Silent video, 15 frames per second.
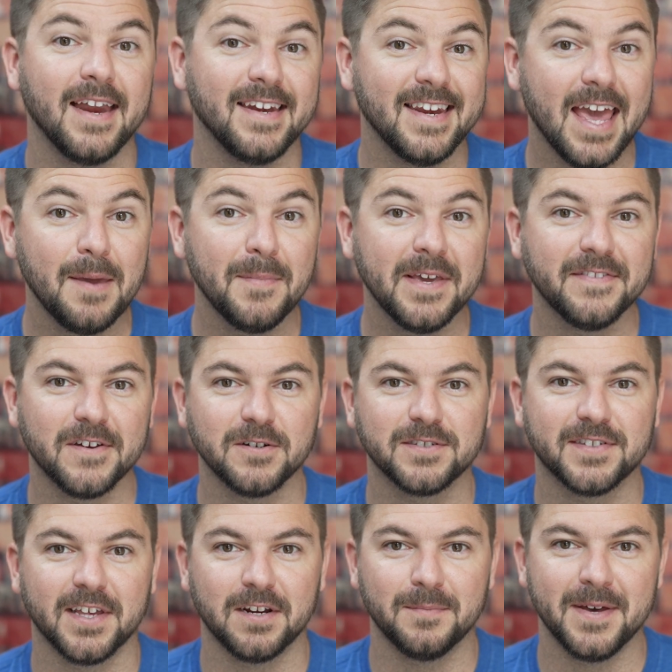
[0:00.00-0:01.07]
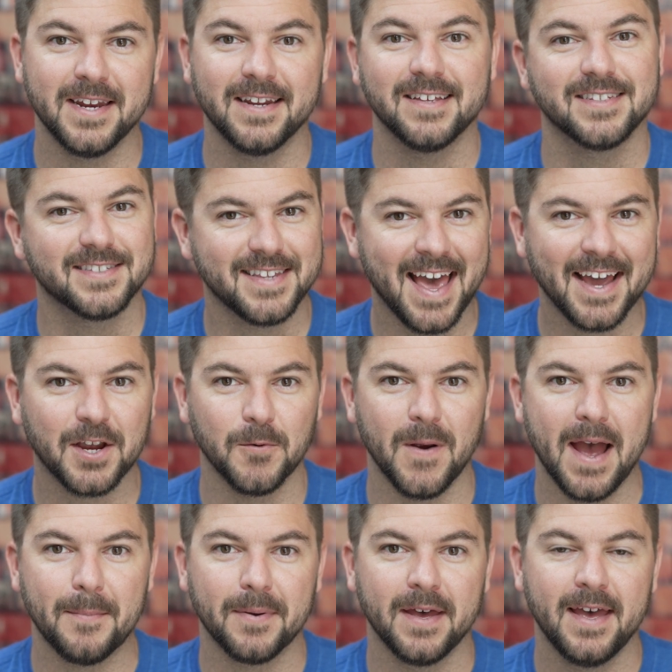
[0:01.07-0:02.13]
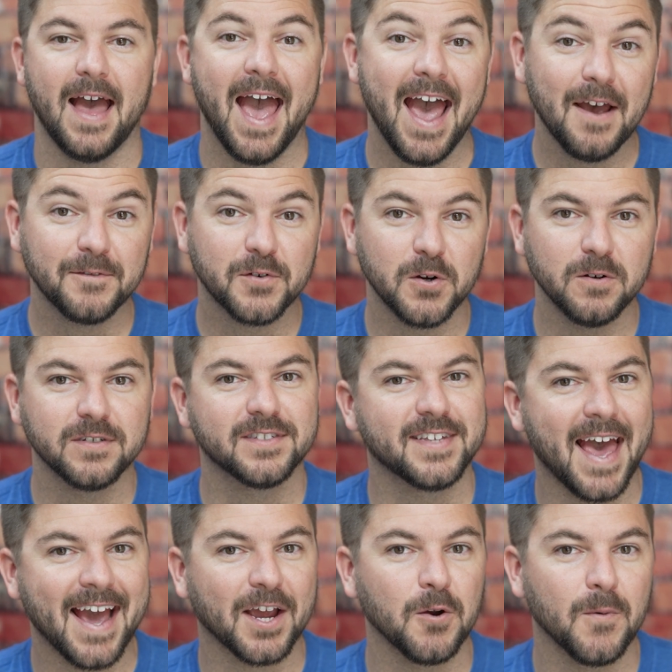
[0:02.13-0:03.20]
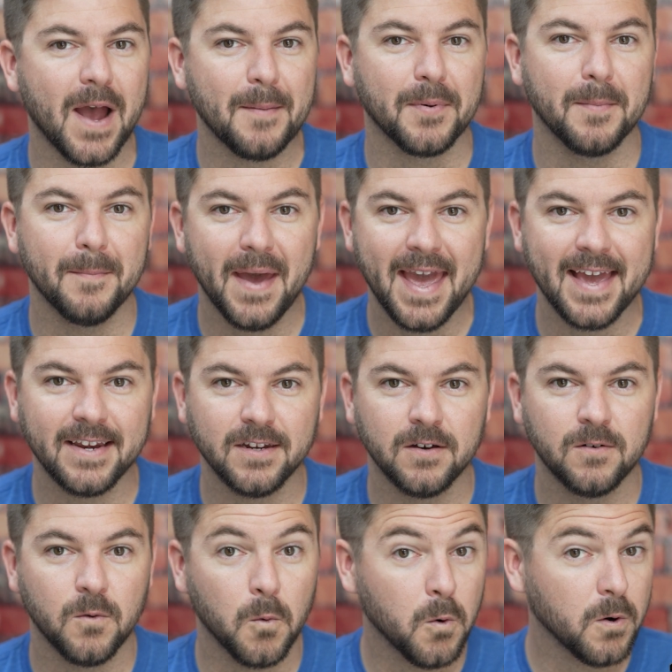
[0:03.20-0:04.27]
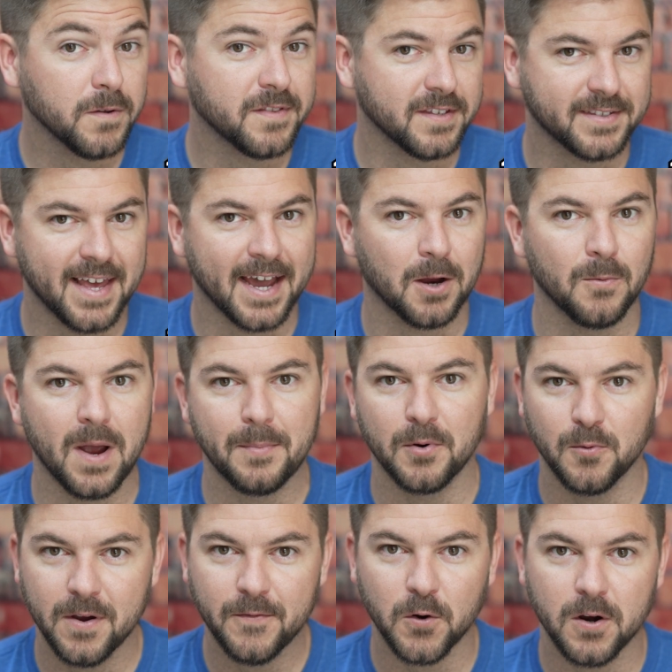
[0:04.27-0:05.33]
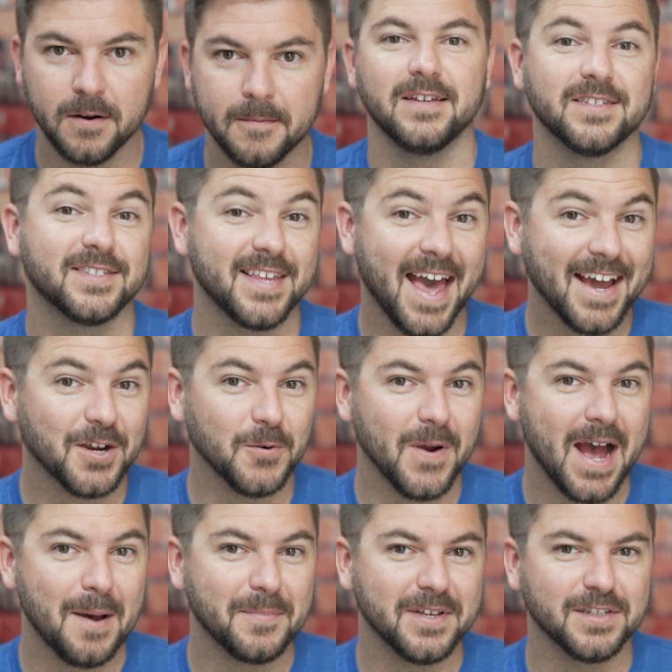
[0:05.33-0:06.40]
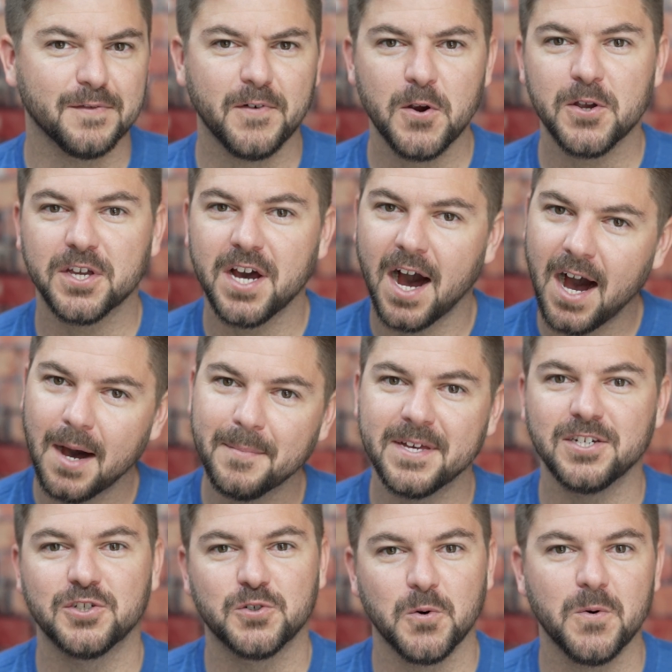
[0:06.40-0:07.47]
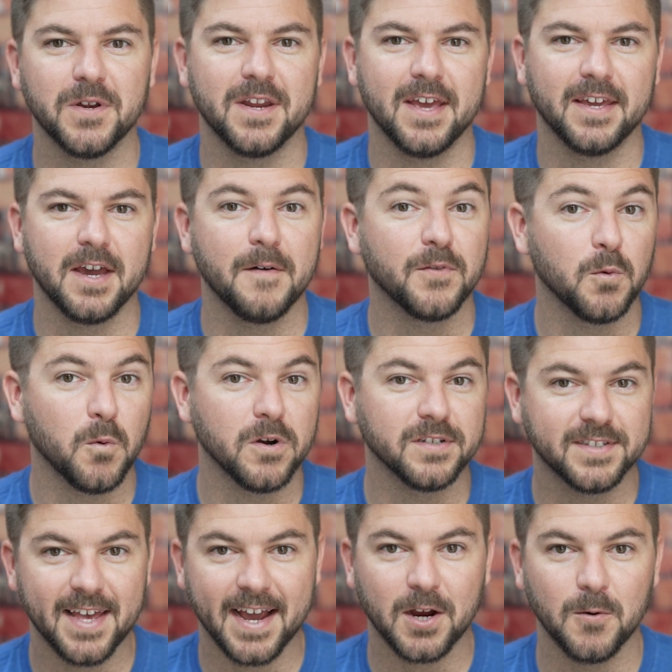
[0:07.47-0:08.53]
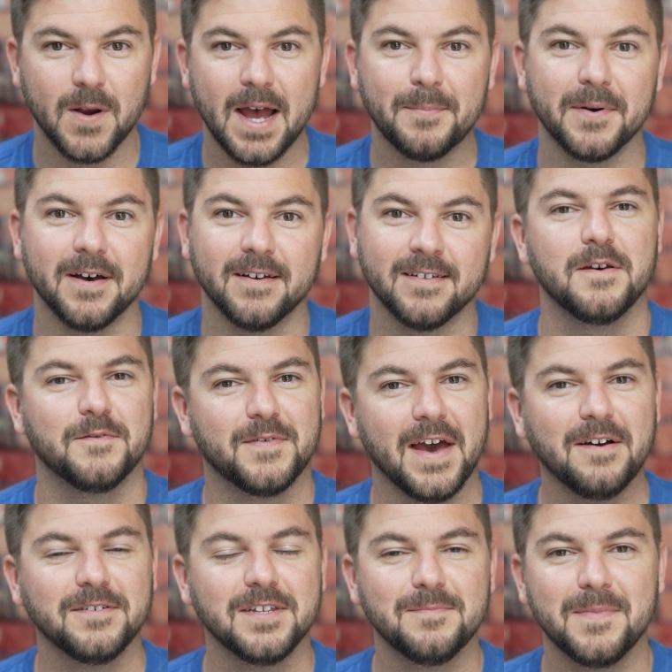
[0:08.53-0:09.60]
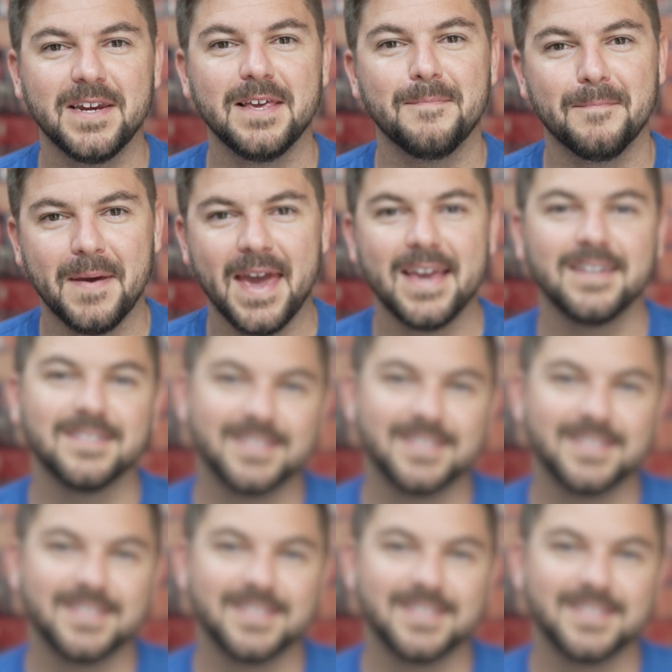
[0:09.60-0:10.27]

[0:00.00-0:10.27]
naming their settlement Saccarap after Saccarappa, Maine, or the Saccarappa River. Saccarap is a very common shortening of the word Saccarappa, found in many Maine